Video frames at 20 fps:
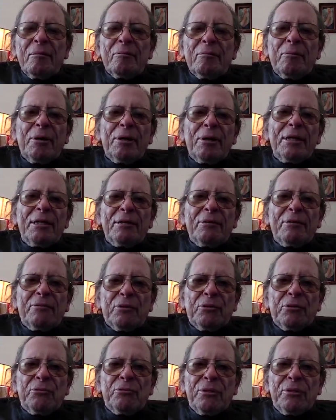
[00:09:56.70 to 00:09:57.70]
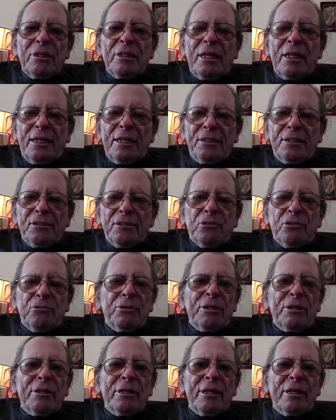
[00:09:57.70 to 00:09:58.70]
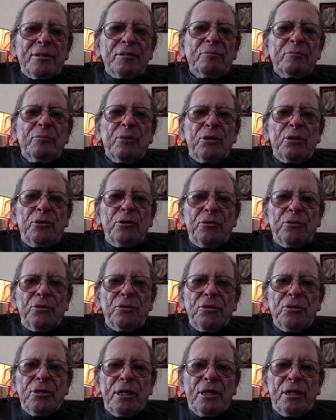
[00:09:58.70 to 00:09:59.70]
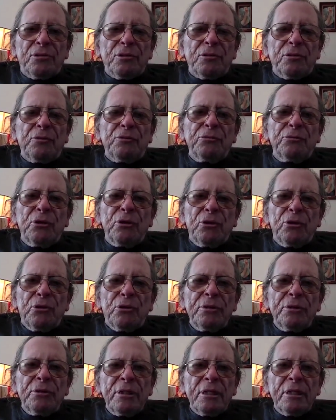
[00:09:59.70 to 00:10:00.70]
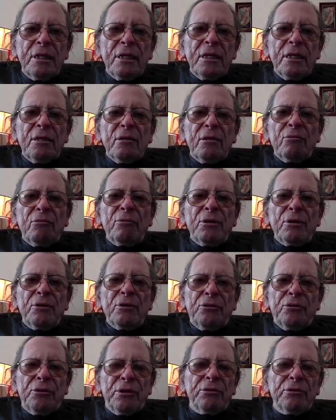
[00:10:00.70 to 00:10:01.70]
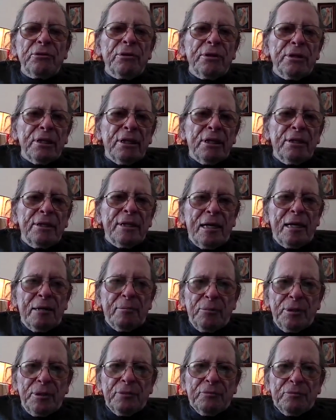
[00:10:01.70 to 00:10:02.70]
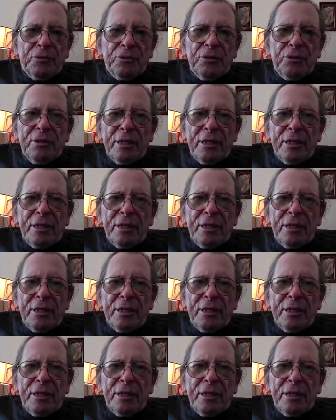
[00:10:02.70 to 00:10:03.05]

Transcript: many of you realize we like to mow the sides of the road. We theoretically, I believe, do